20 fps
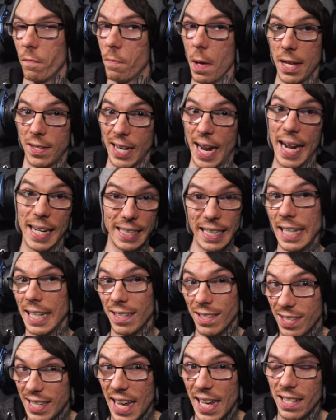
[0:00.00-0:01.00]
attack
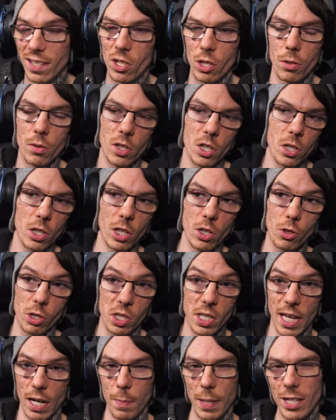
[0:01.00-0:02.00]
instead, so that you can just
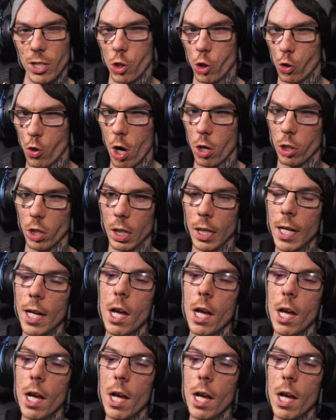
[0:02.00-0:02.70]
get a bit stronger.